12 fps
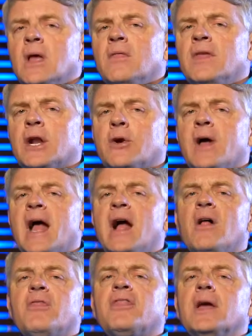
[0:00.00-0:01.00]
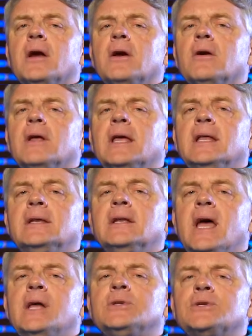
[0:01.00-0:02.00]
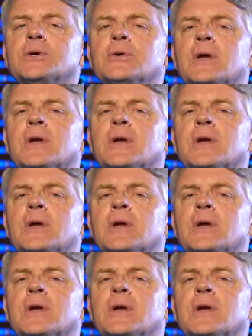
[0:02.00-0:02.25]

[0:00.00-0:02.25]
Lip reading: that are out there in nature,